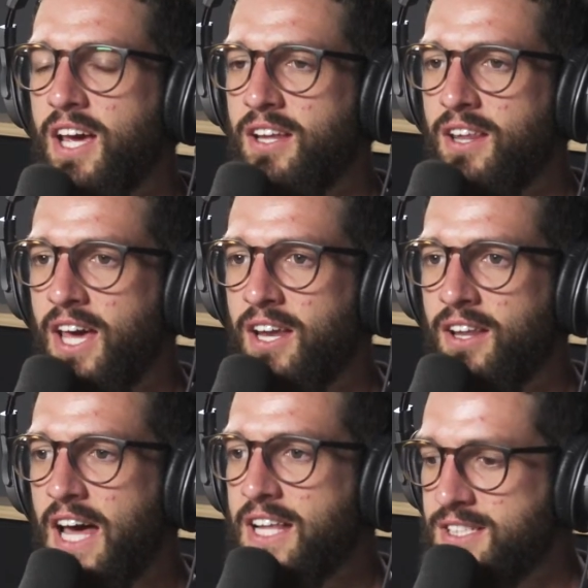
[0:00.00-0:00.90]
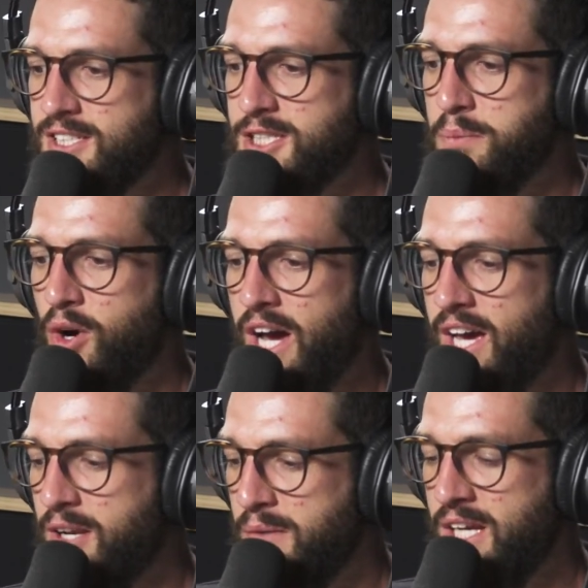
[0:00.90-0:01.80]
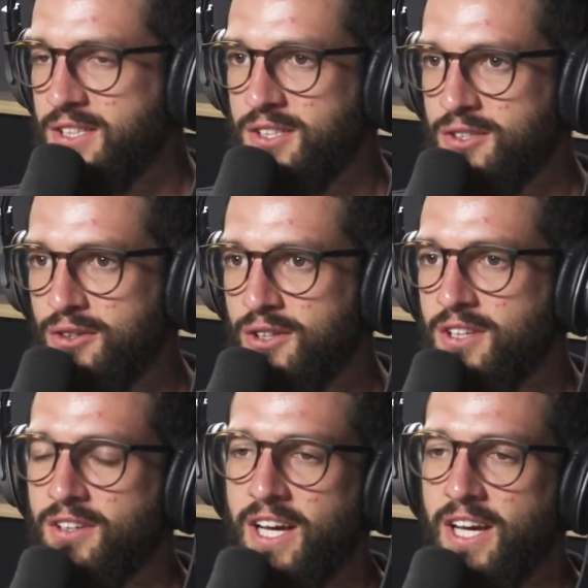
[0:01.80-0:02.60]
and then that's inspired me to do the,